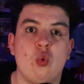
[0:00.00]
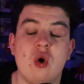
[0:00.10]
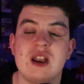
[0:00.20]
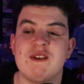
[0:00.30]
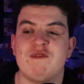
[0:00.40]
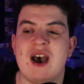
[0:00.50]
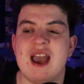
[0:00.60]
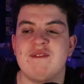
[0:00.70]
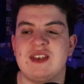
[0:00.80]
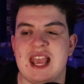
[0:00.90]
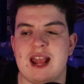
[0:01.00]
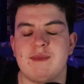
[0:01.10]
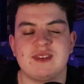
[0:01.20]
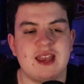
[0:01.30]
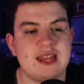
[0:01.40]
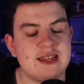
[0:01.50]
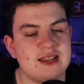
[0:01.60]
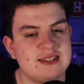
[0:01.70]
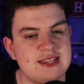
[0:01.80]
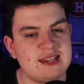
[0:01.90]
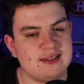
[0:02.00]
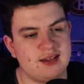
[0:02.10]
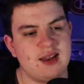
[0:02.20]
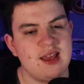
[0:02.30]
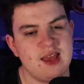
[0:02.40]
25 games in the season.